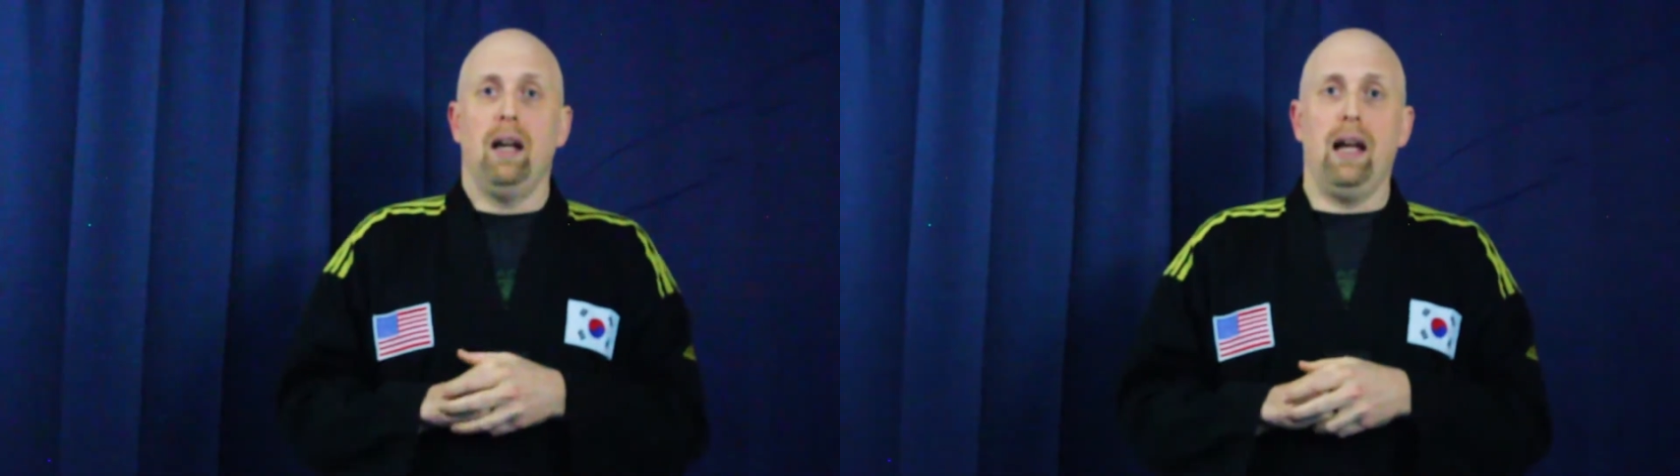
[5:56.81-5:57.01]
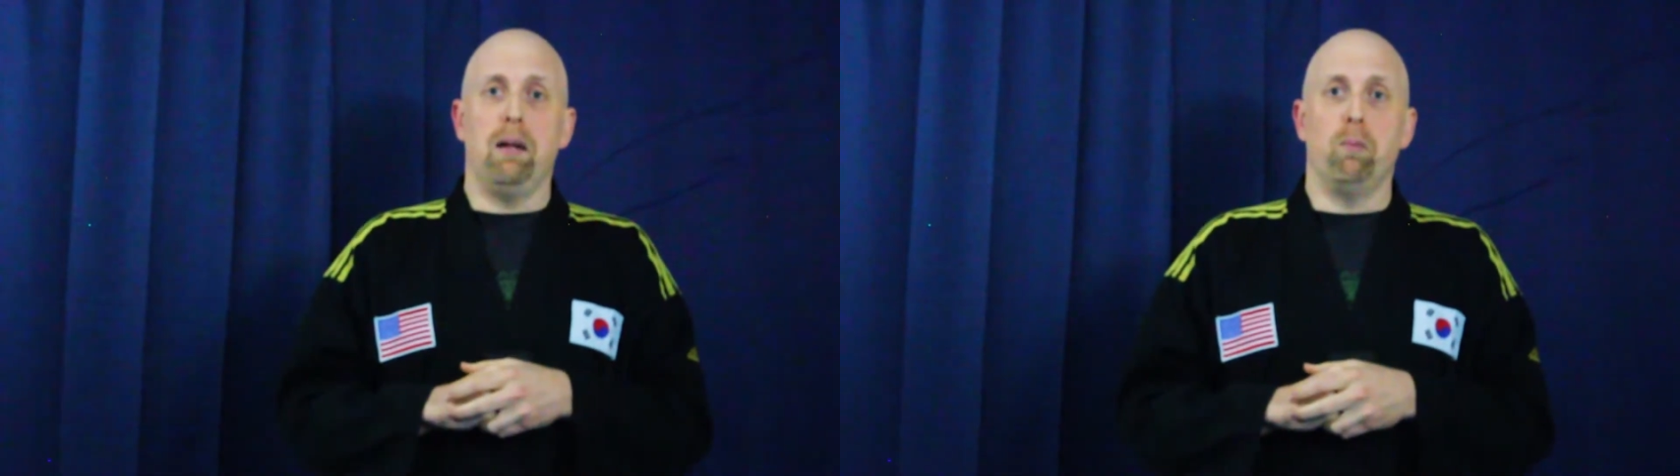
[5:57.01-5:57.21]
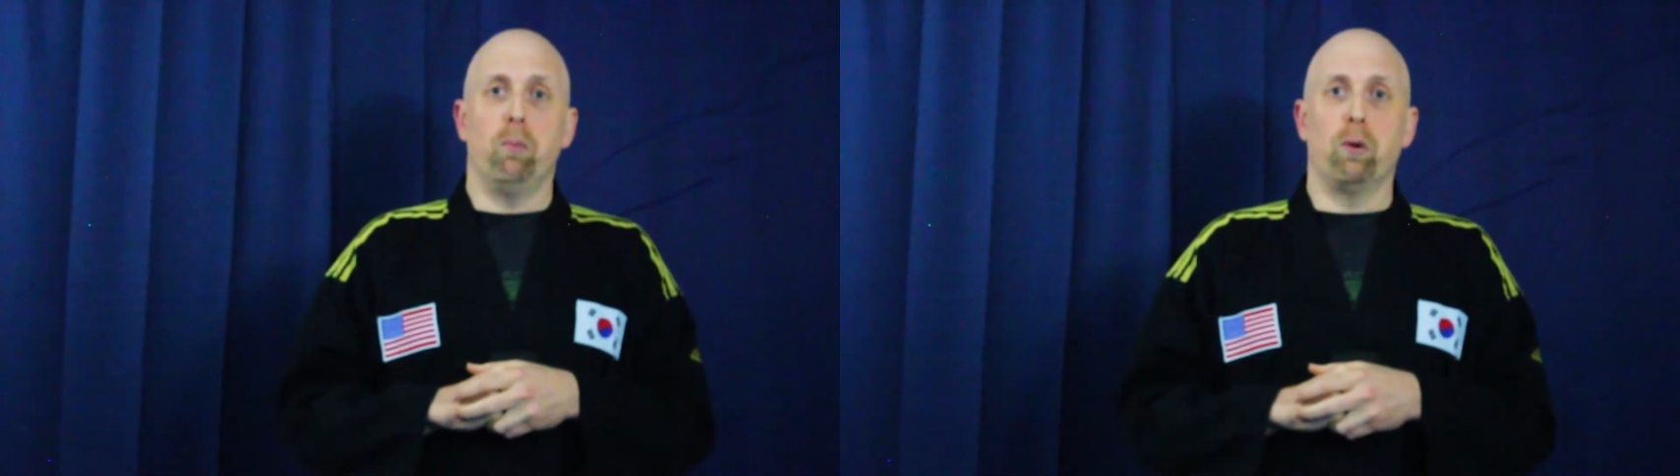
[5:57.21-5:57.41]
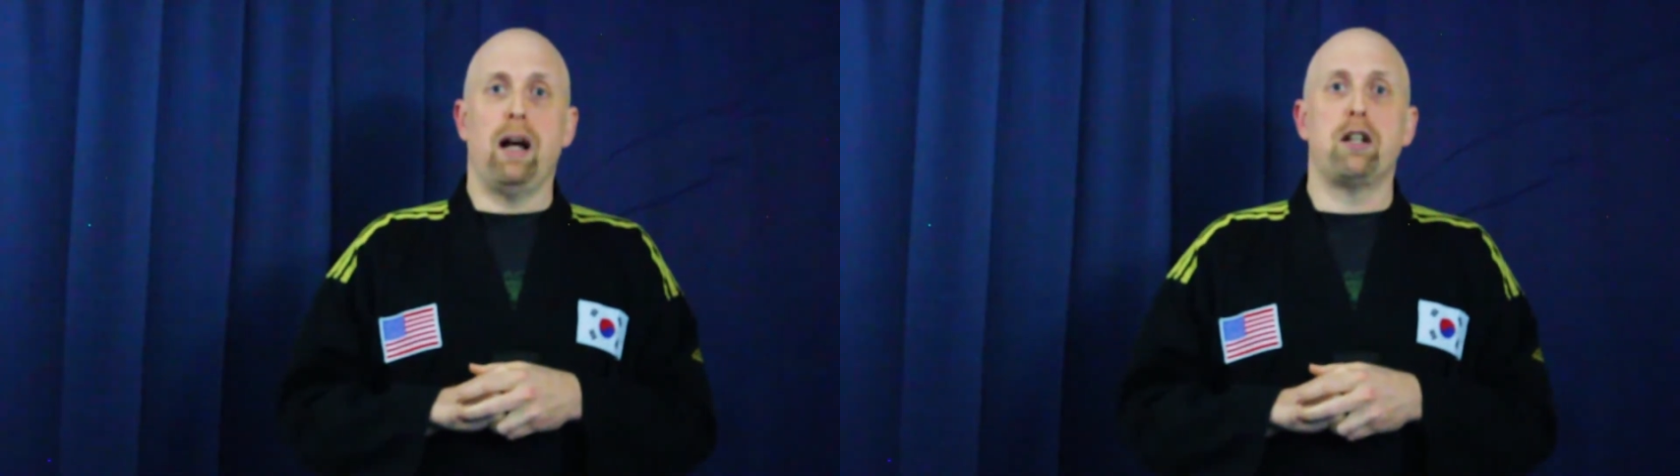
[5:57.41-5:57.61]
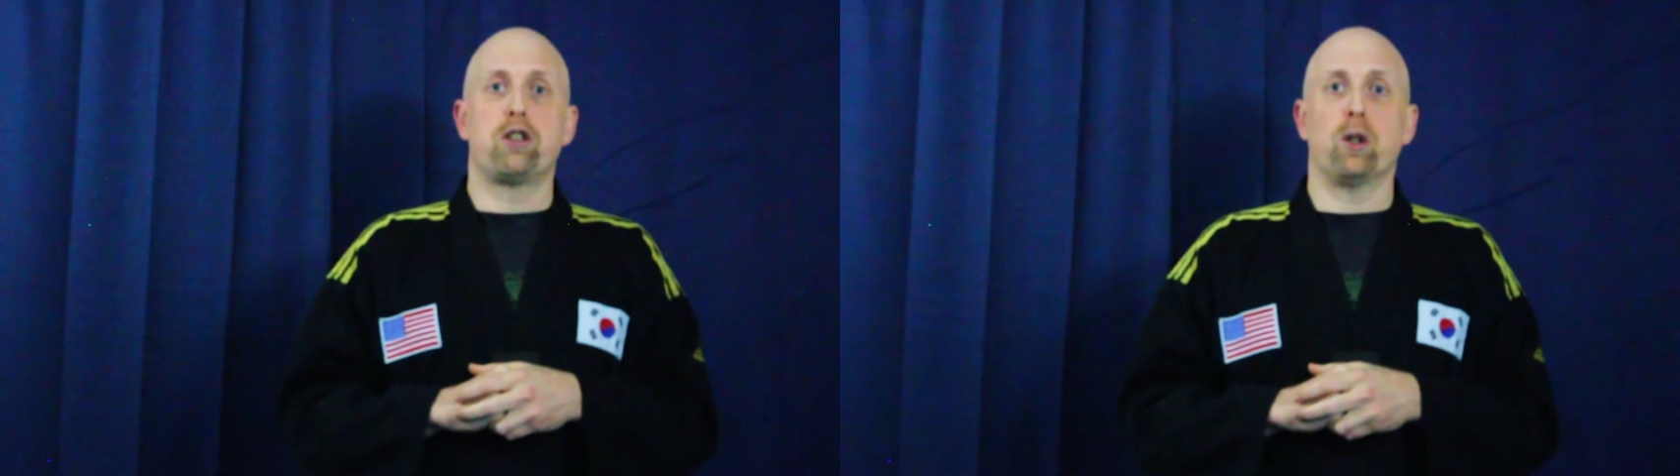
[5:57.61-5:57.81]
and we're
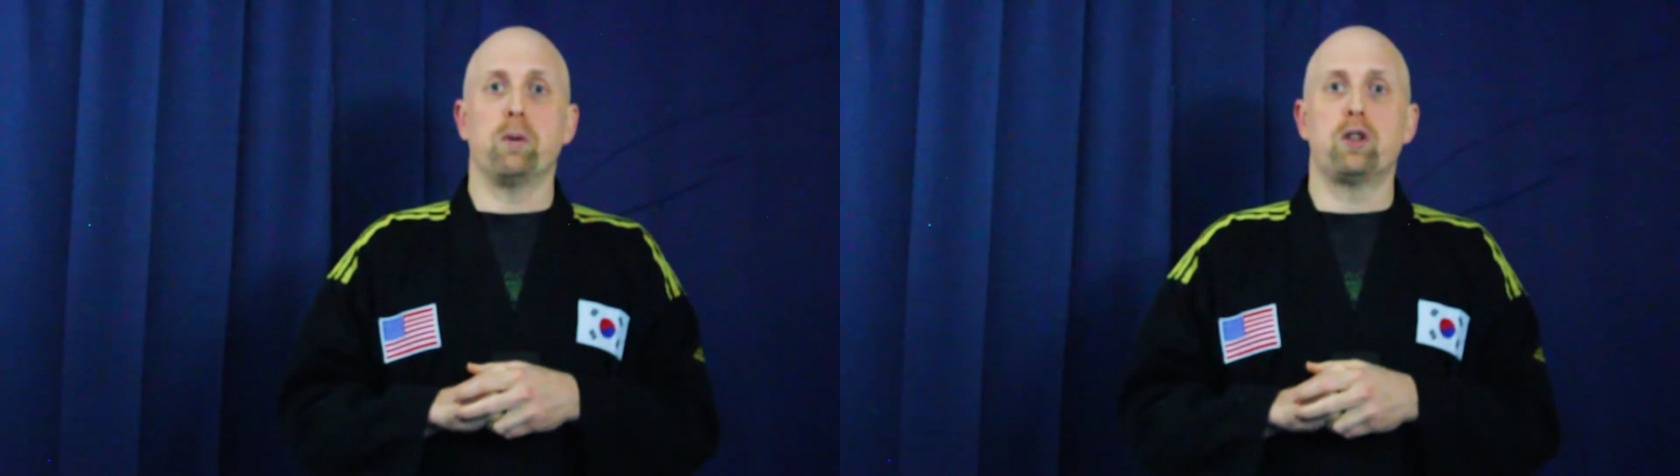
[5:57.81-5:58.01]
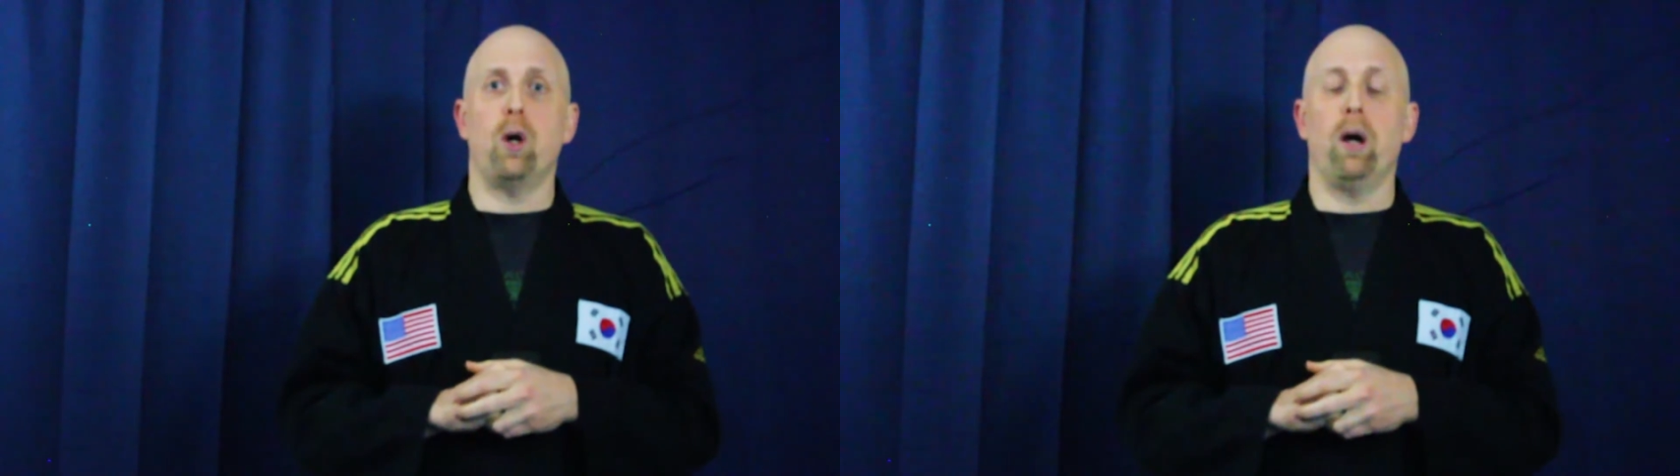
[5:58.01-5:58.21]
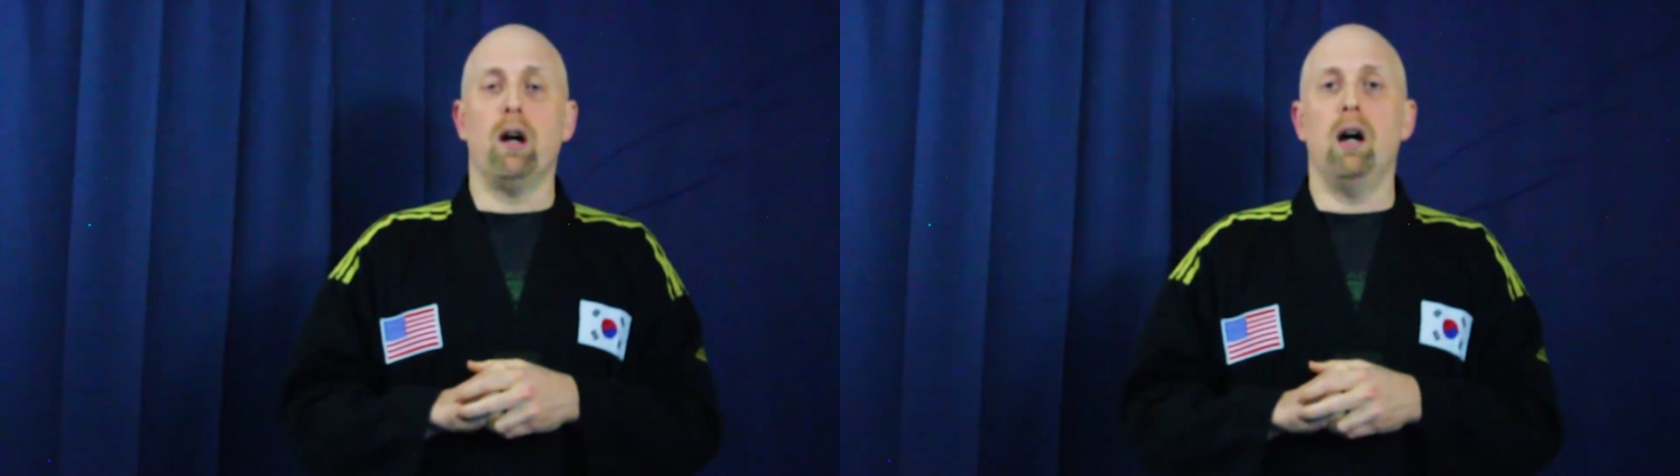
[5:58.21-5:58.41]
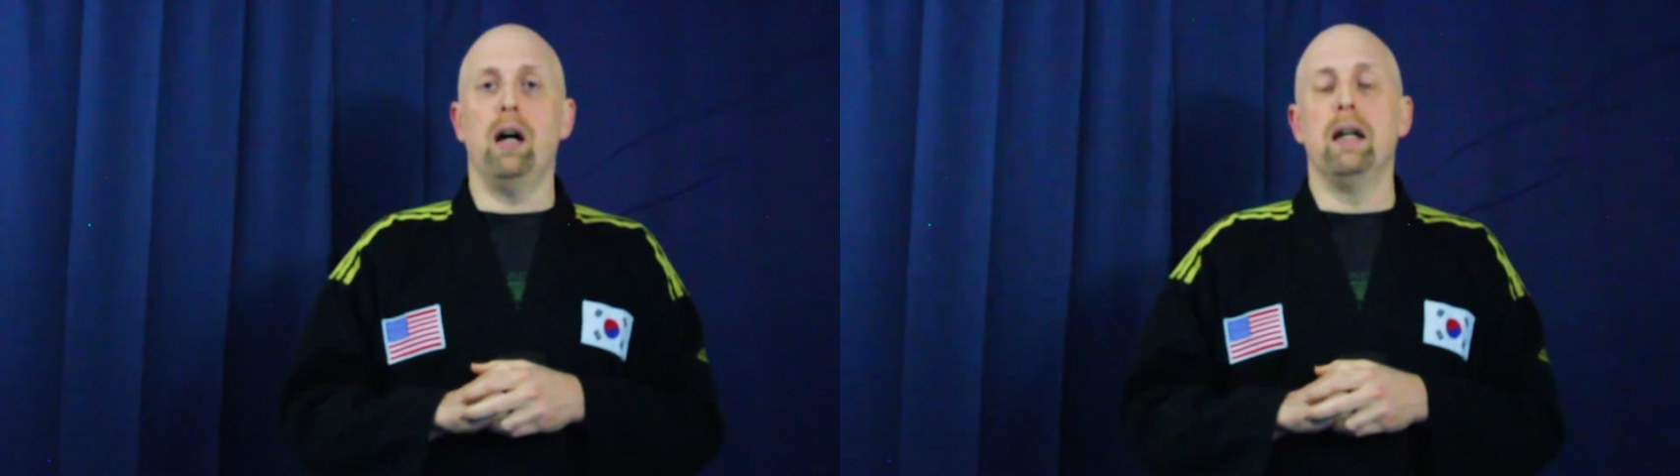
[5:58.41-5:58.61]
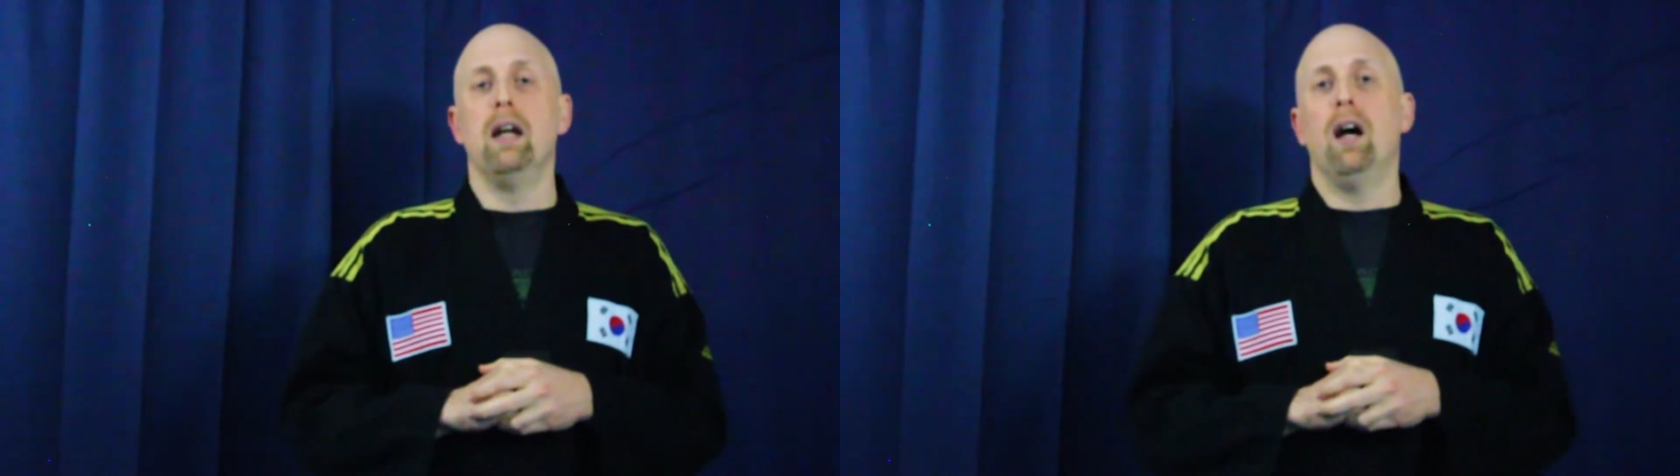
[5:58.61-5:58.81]
not sure what's going on,